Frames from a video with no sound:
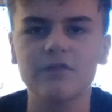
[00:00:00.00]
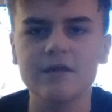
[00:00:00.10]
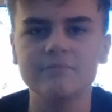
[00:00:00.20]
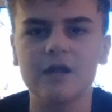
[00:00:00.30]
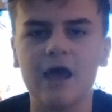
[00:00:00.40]

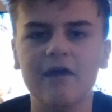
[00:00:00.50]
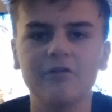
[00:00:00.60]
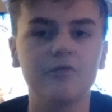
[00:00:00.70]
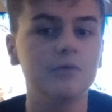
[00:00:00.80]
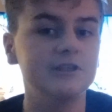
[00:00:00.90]
themed
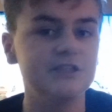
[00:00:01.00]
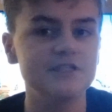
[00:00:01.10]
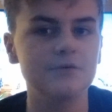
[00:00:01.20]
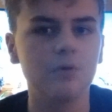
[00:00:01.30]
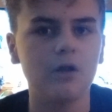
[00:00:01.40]
area, which
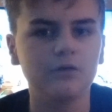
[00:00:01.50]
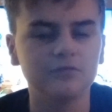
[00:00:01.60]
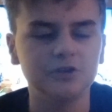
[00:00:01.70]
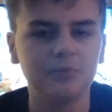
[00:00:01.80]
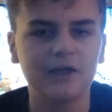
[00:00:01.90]
is World
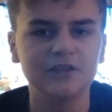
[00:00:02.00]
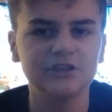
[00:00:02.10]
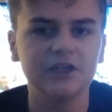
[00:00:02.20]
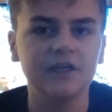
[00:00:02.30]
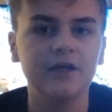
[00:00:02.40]
of
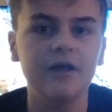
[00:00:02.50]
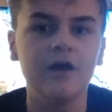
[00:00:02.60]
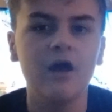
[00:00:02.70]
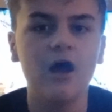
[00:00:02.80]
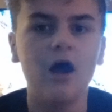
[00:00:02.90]
Jumanji,
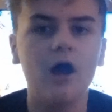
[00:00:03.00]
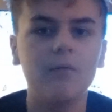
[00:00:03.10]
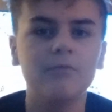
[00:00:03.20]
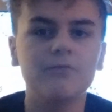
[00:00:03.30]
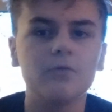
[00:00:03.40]

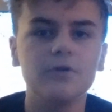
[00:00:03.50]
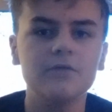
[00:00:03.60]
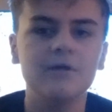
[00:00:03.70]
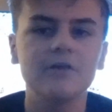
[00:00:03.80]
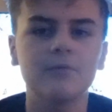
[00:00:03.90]
before
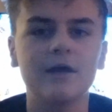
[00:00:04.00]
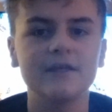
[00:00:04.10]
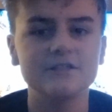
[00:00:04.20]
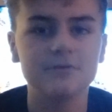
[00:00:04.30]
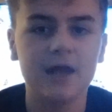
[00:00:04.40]
you make your way
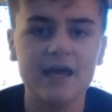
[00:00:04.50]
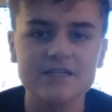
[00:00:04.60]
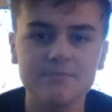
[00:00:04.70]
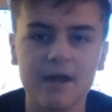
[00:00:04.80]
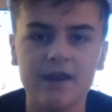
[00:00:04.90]
into an
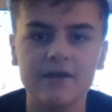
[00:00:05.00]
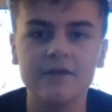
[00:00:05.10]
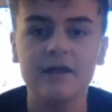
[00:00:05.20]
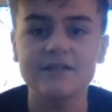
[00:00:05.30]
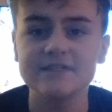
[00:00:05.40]

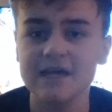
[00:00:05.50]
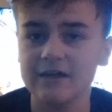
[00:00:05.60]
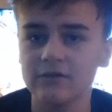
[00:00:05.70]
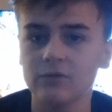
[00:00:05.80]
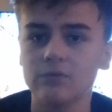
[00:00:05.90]
S-bend, a
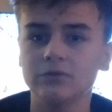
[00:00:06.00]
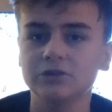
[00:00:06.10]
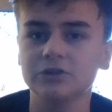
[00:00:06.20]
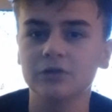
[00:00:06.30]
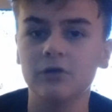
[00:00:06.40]
second
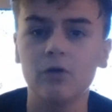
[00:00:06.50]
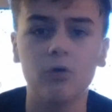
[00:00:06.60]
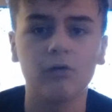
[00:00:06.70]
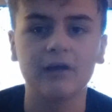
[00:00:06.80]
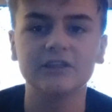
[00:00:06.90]
launch,
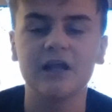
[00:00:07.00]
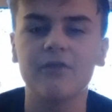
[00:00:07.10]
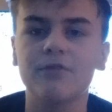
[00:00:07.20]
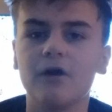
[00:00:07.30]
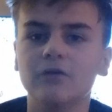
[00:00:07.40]
or actually a
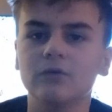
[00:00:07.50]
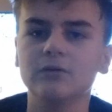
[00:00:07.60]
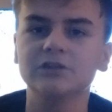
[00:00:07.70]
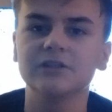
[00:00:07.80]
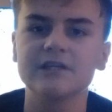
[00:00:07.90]
third
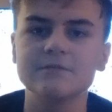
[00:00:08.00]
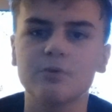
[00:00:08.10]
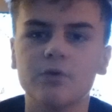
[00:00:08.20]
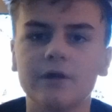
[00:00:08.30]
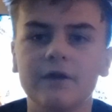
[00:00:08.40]
launch at this
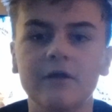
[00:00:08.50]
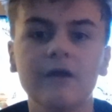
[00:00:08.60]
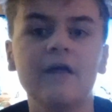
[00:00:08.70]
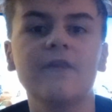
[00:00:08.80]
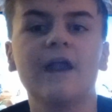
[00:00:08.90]
point,
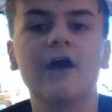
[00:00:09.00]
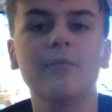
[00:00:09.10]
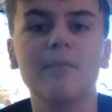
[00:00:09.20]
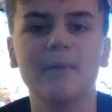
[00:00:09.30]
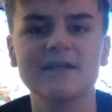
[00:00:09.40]
then
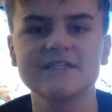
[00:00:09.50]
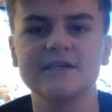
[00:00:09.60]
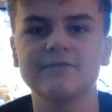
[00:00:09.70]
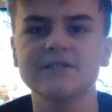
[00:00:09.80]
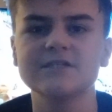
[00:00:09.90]
up a
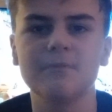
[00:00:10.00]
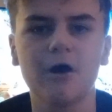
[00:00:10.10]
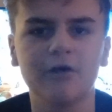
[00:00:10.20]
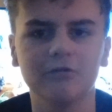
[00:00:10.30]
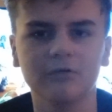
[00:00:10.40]
massive
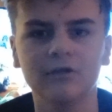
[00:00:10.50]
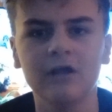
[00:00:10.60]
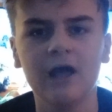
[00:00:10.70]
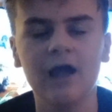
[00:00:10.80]
spiral.